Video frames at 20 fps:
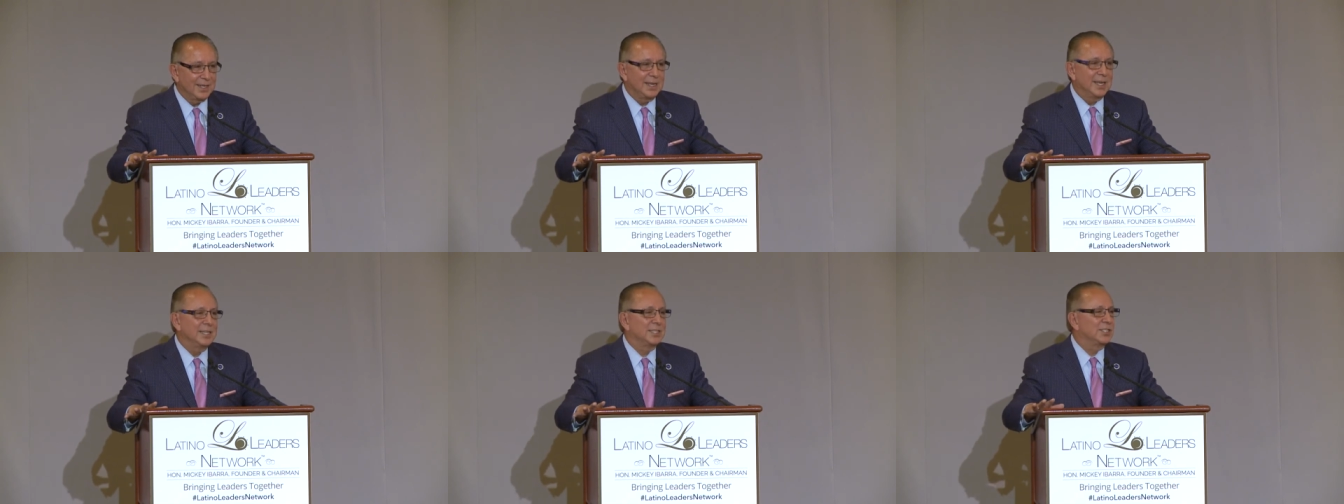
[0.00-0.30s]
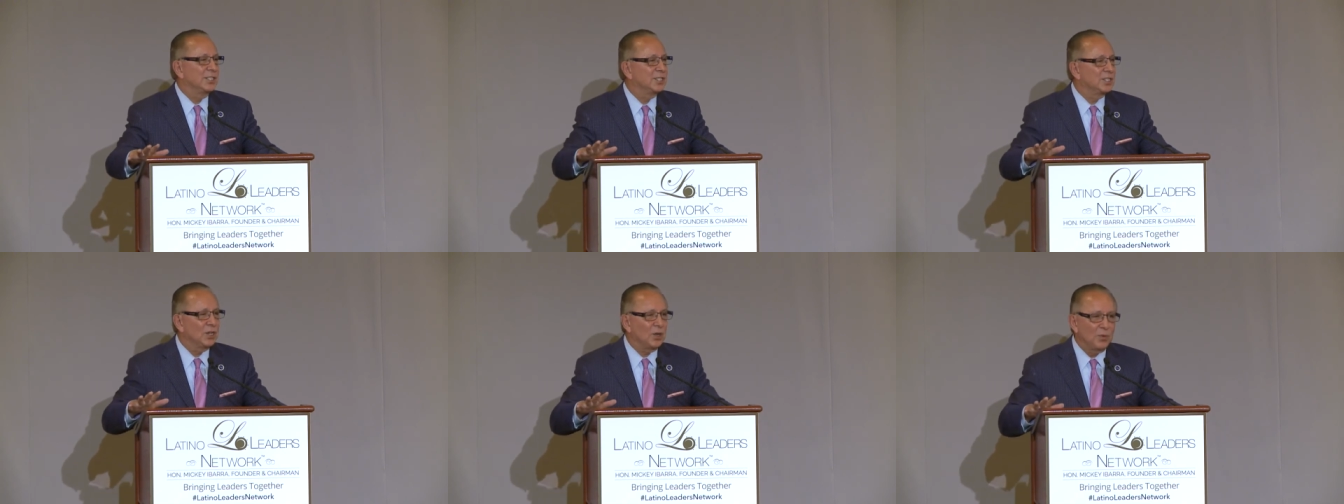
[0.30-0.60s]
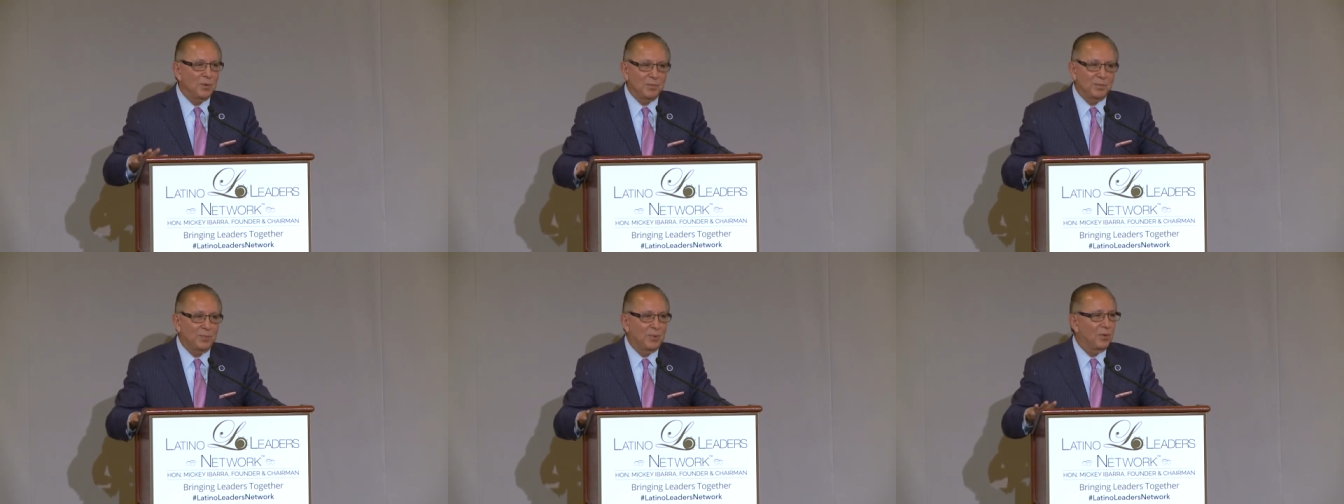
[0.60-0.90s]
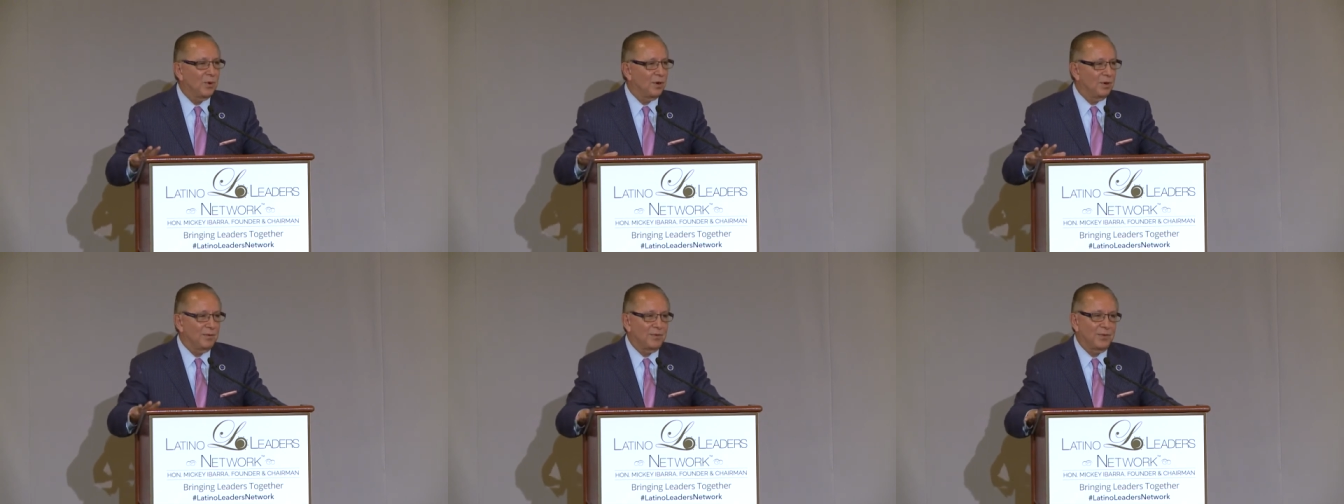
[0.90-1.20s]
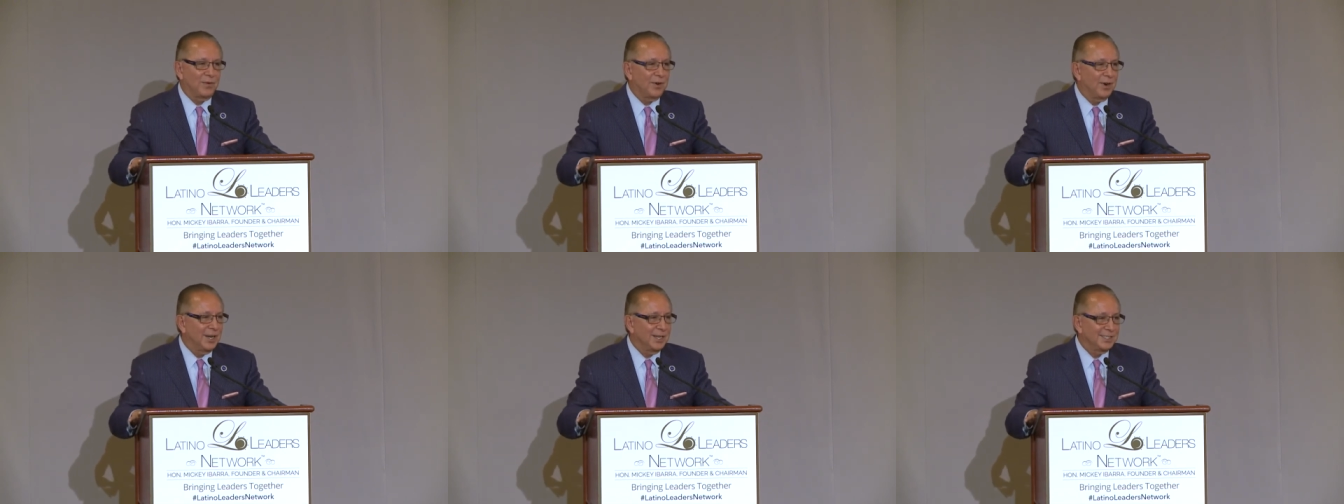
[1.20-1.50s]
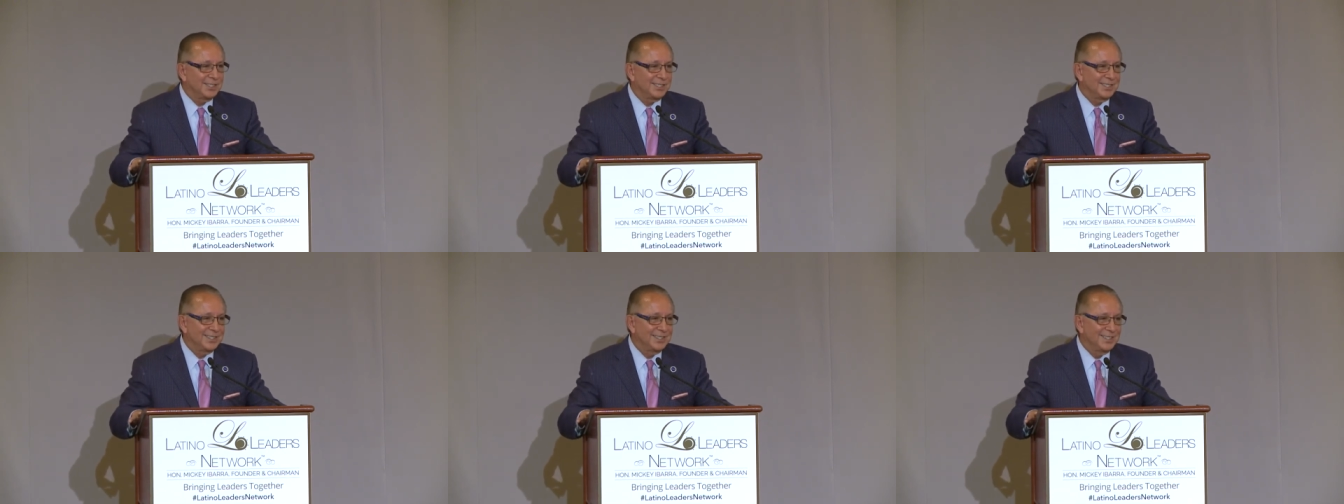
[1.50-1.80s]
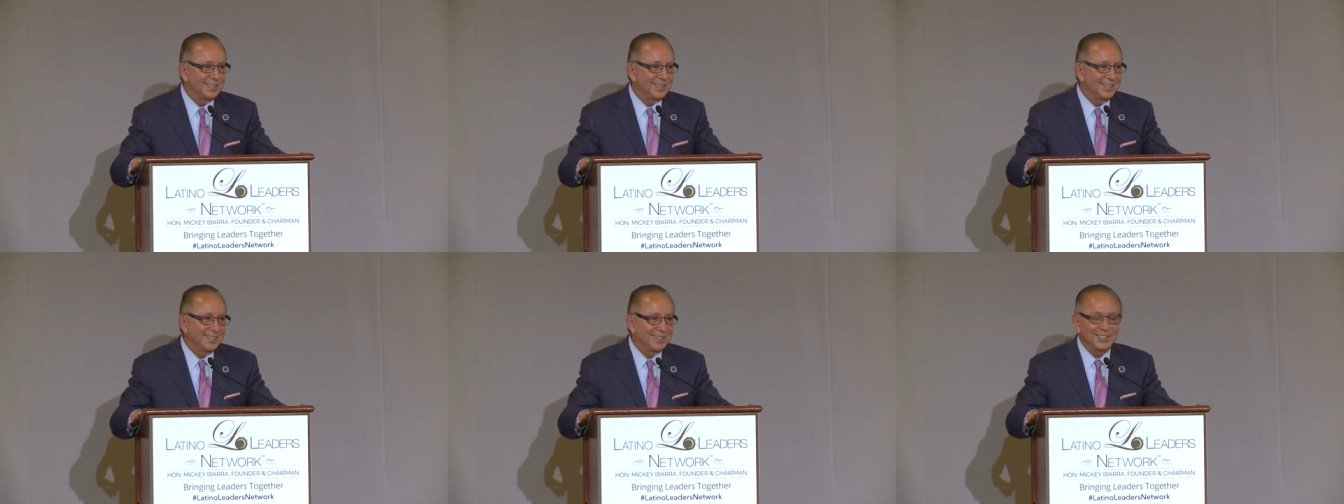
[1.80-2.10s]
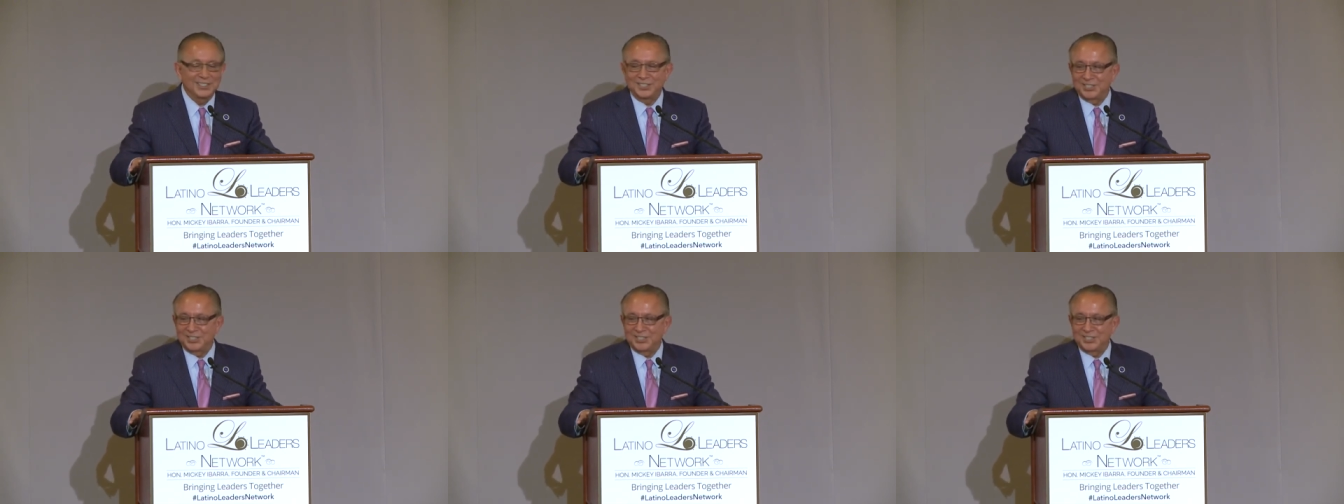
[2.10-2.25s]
it's so important for us to